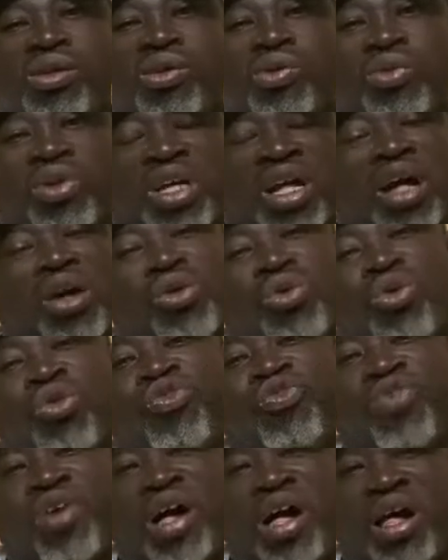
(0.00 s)
it can go
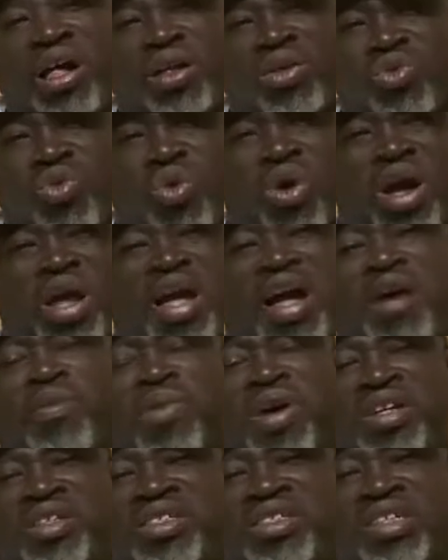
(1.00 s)
far. Why am
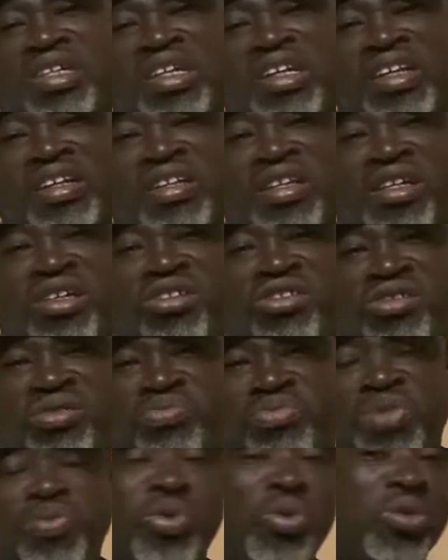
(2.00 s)
I saying this?
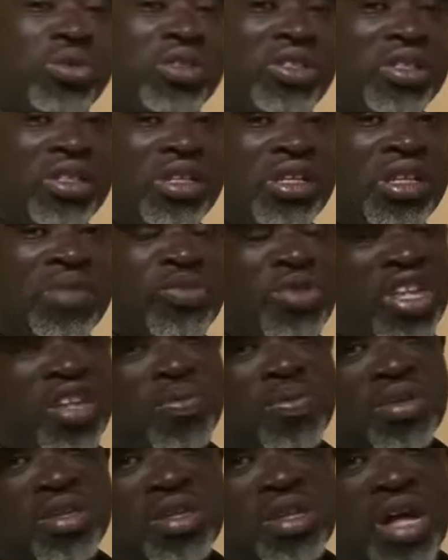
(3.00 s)
People will say,
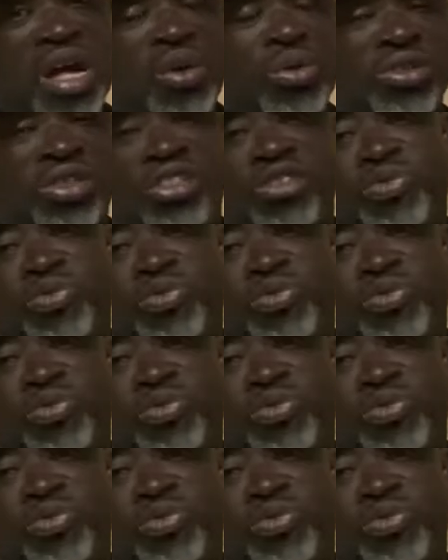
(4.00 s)
maybe I was a